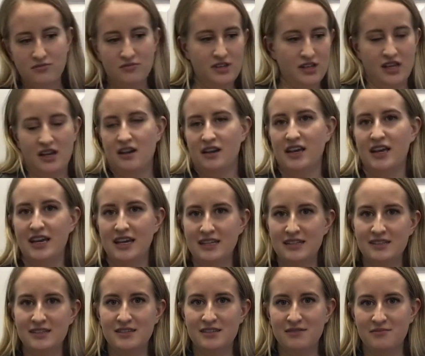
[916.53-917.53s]
the young
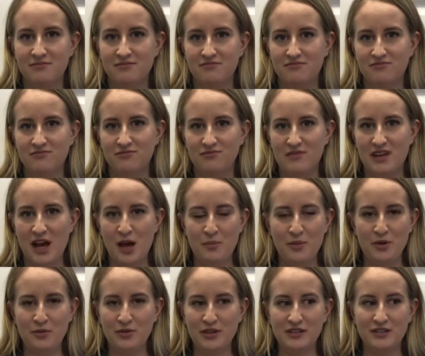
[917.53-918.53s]
kids,
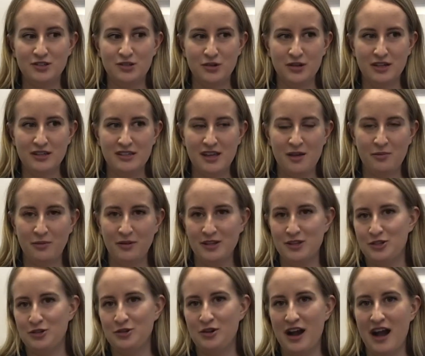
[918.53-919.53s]
helping read stories, helping
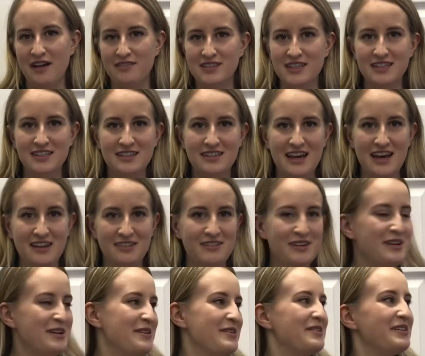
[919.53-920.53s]
do crafts. I did that,
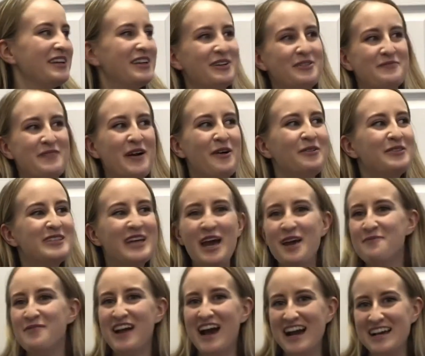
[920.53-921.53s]
my whole
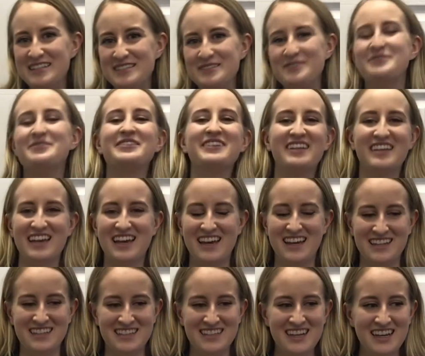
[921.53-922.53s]
time in high school,
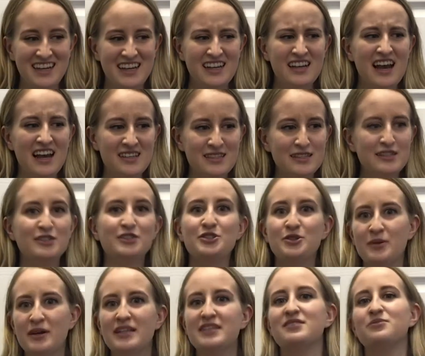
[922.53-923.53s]
and I still
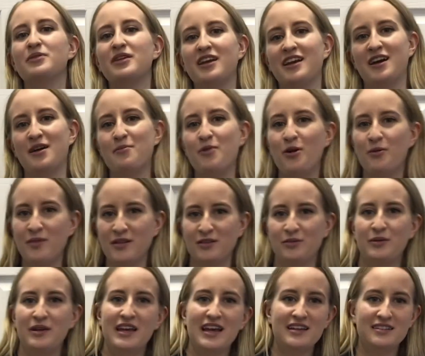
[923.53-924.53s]
do it when I come home on
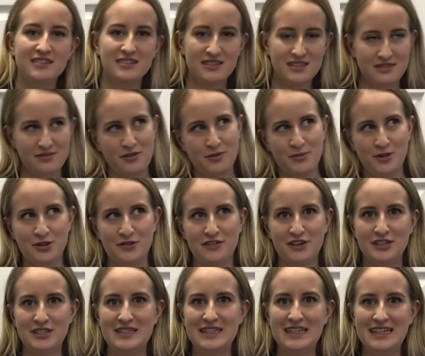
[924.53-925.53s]
the weekends from
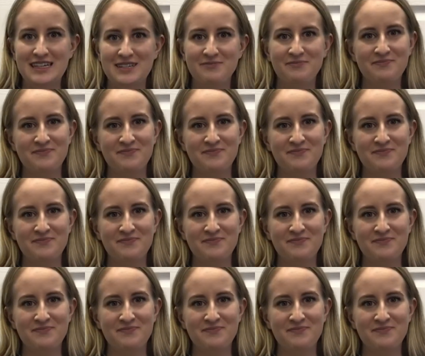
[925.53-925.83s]
university.